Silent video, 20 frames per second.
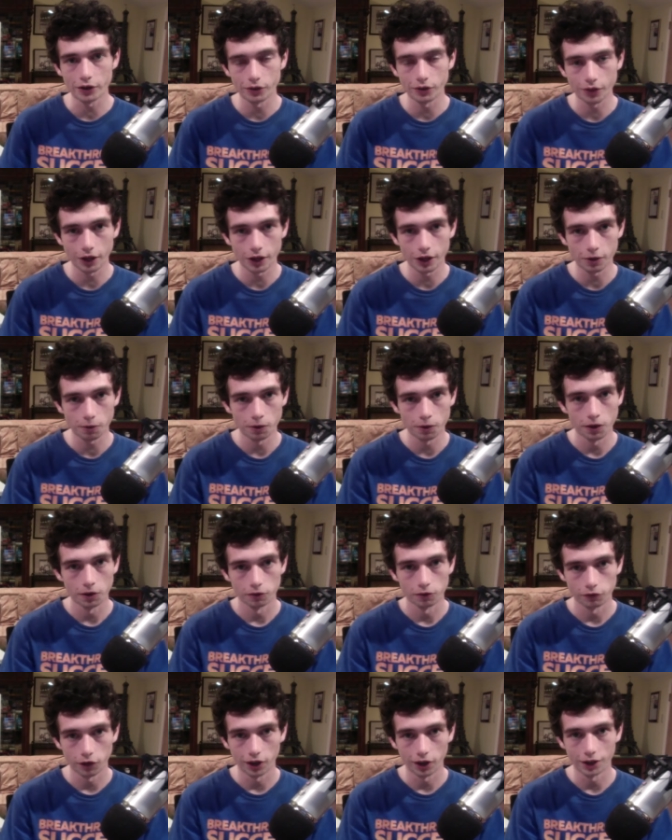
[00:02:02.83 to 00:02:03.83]
there
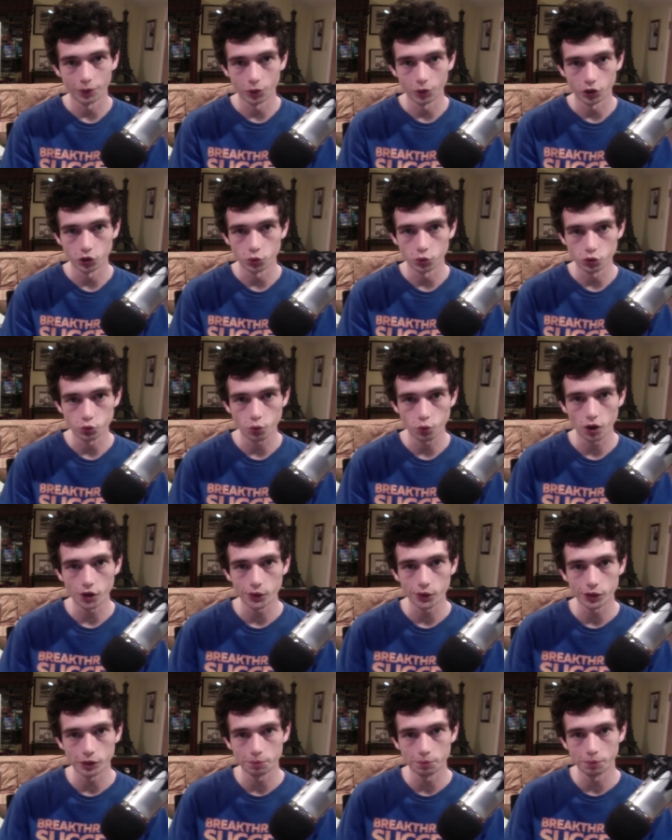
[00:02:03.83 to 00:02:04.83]
for anyone who was
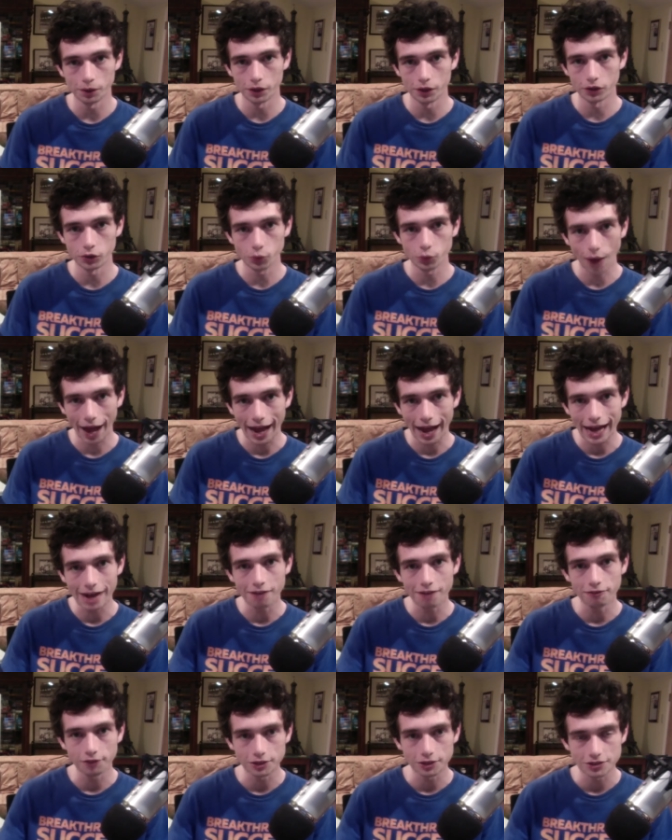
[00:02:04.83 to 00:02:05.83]
wondering, but you
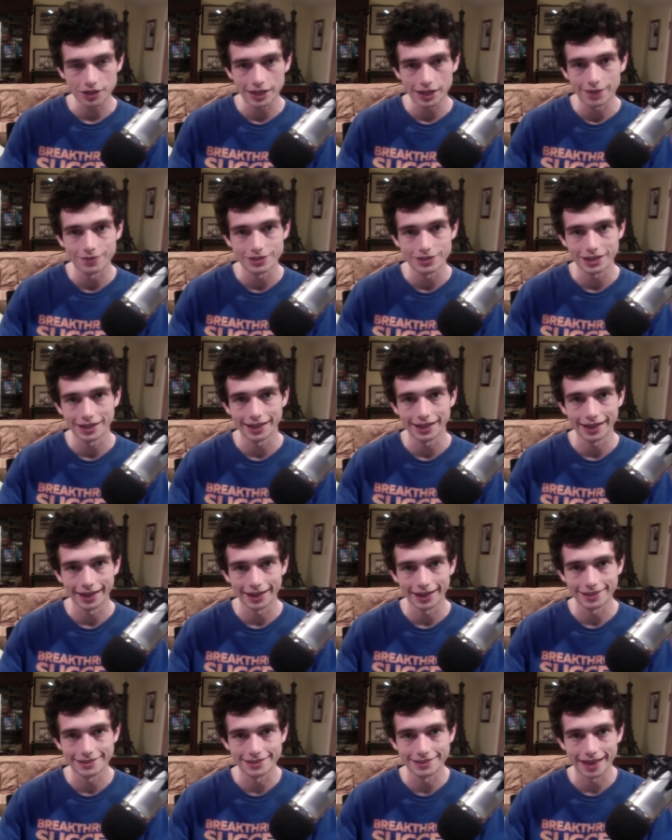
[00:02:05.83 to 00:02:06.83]
have these Amazon
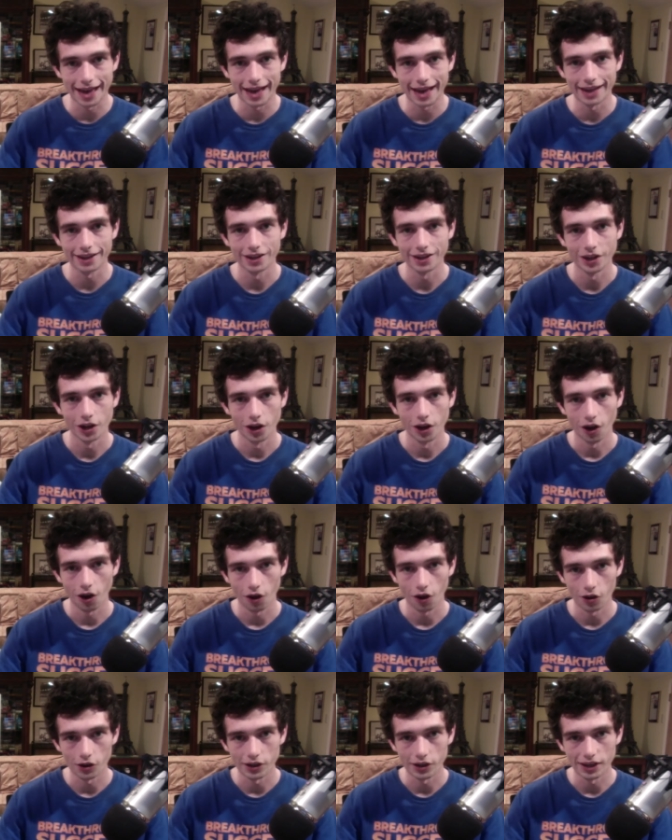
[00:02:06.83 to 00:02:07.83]
ads that
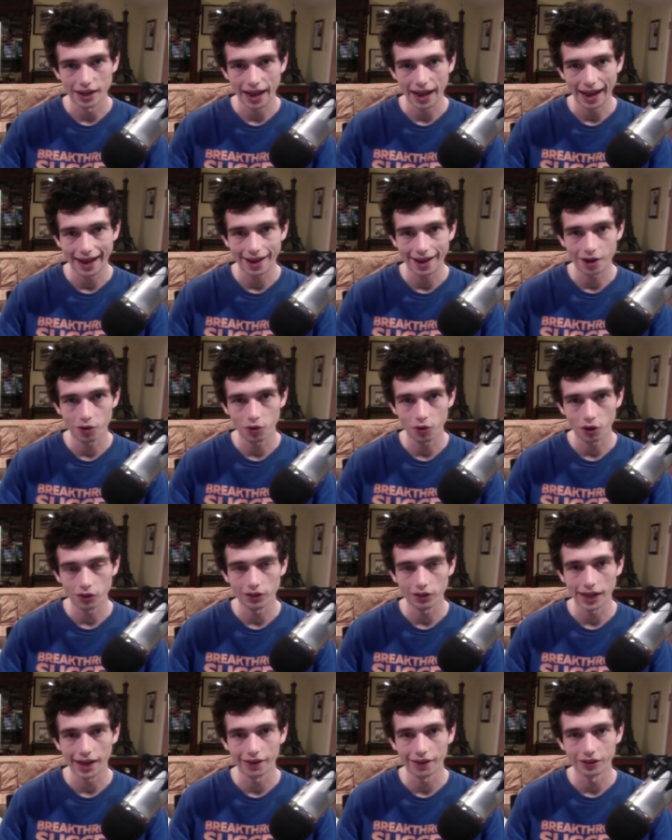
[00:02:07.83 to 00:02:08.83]
are now
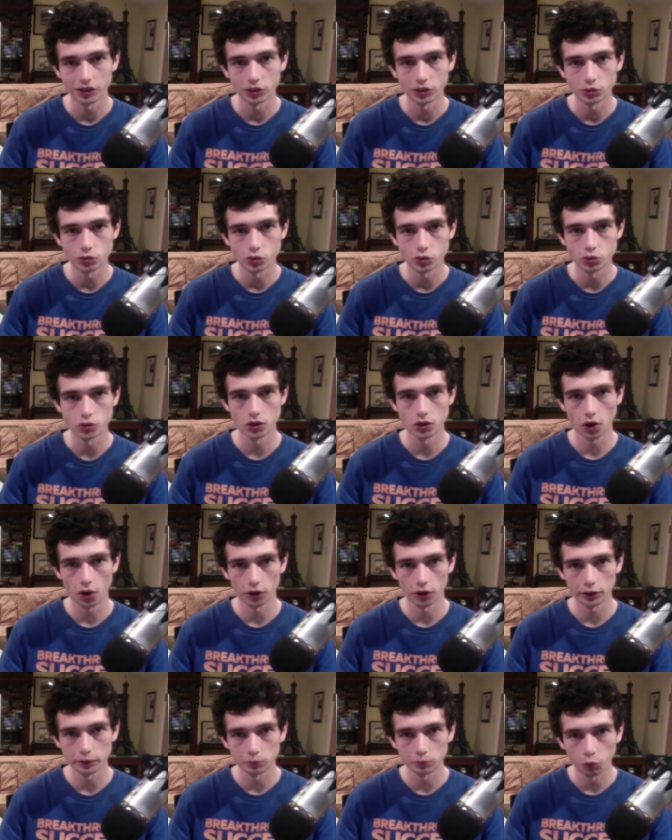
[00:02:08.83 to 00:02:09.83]
allowing you to
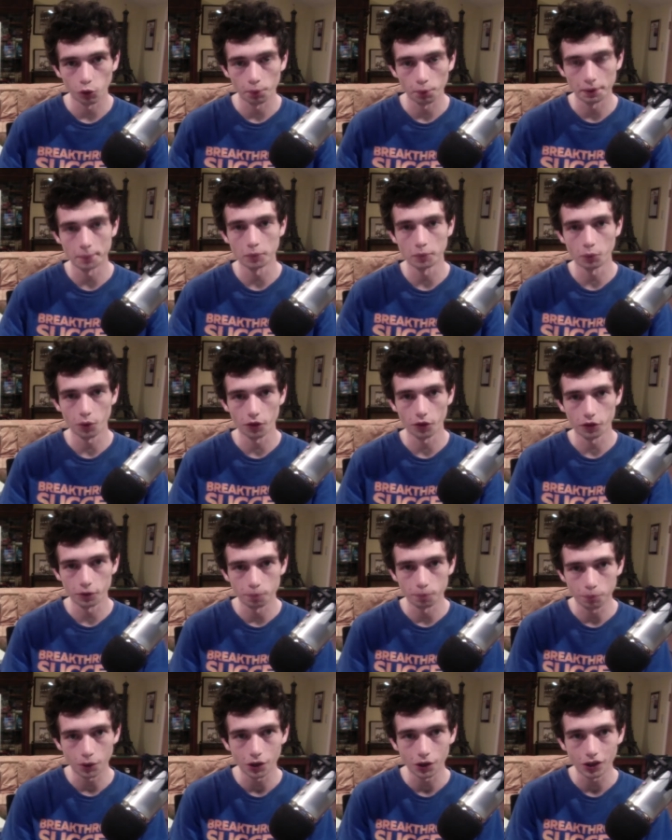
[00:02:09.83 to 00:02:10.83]
target more people with your
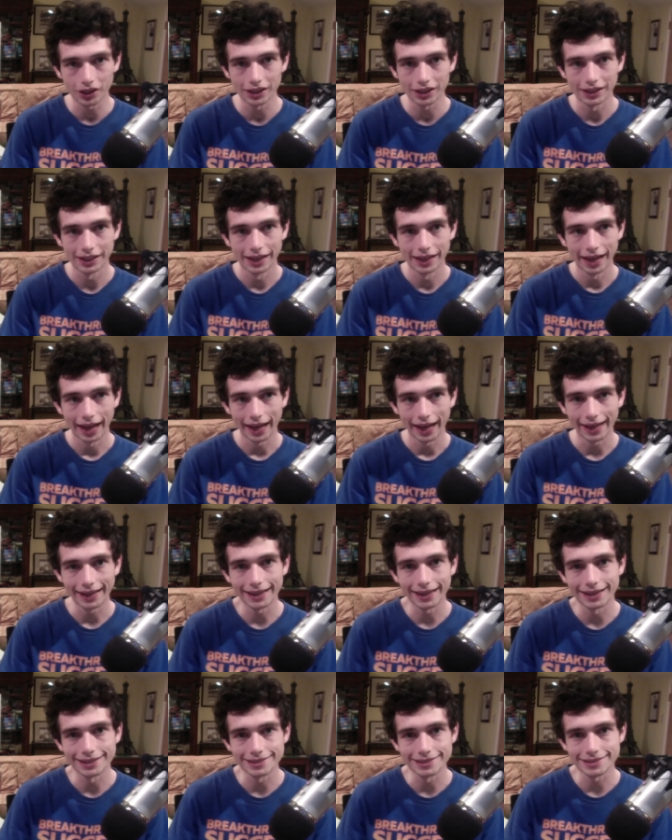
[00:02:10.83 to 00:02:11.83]
book.
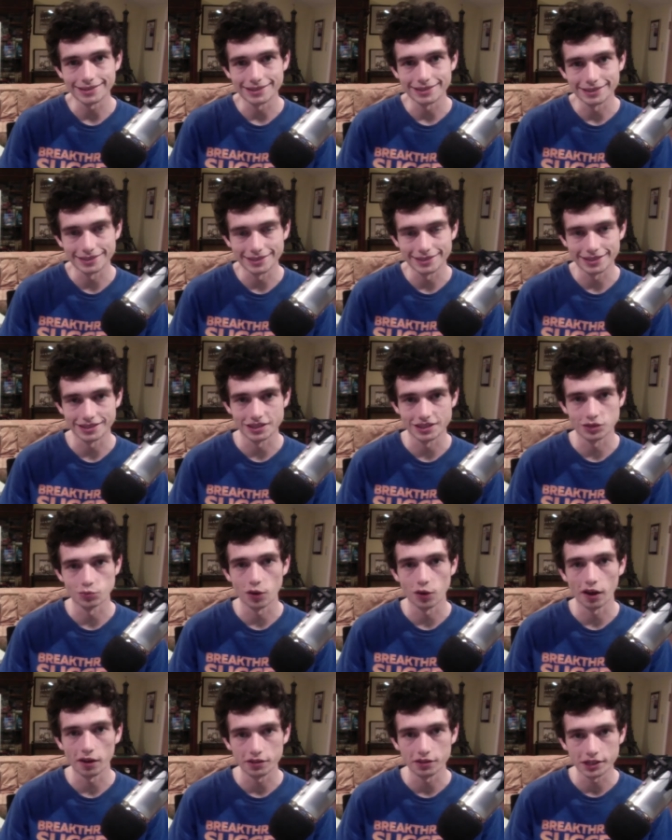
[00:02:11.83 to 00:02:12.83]
And since this is
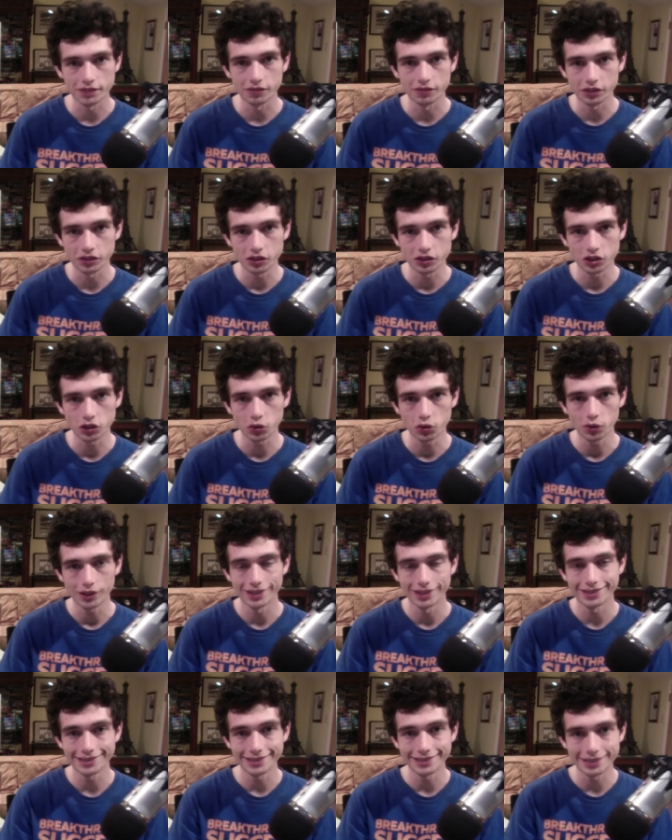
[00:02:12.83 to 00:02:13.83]
relatively new,
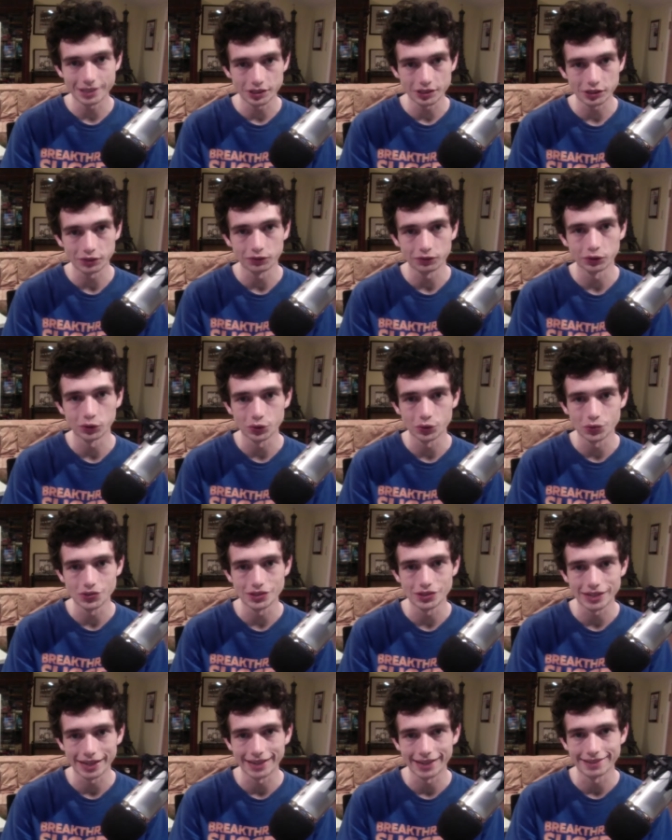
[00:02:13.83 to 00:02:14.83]
it's easier for you to
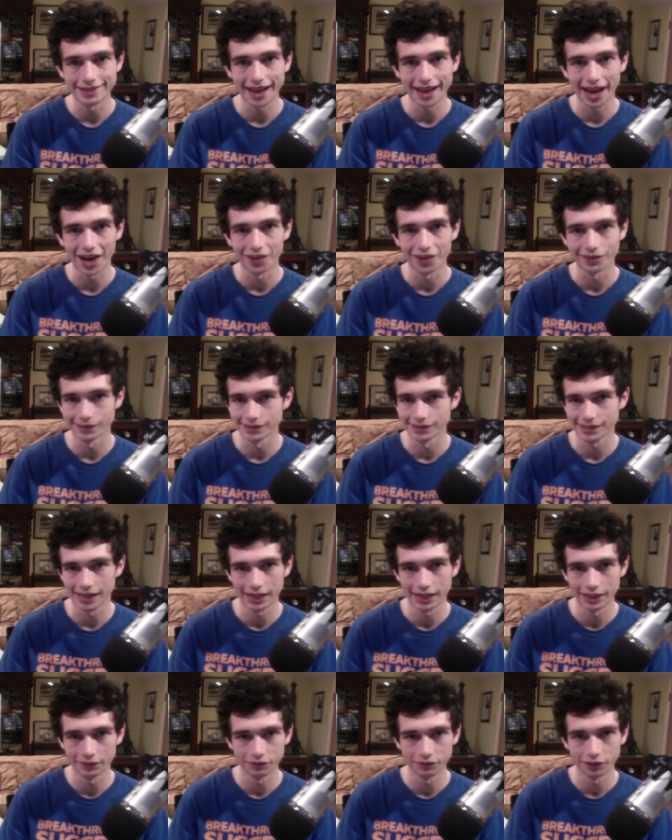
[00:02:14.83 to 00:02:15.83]
stand out. It's
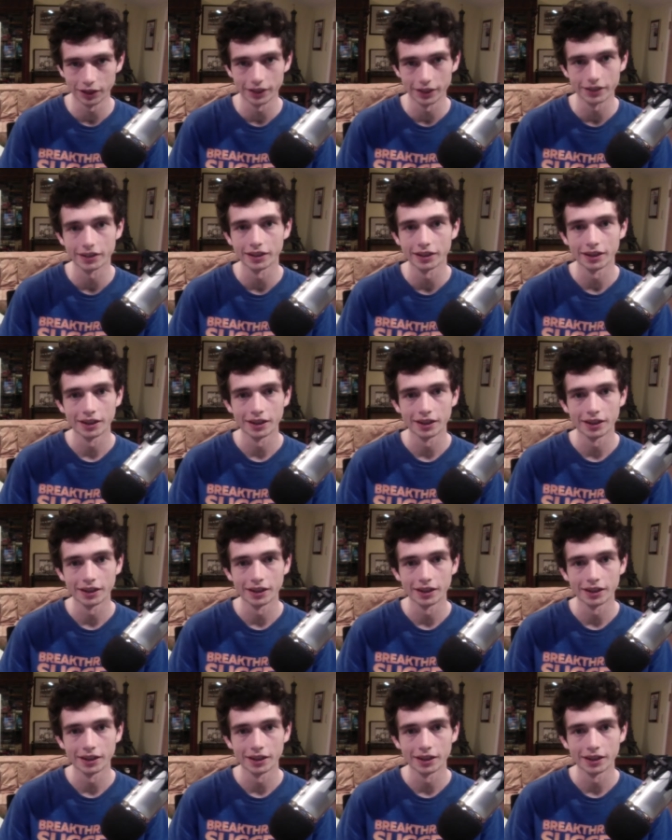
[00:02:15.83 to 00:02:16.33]
kind of like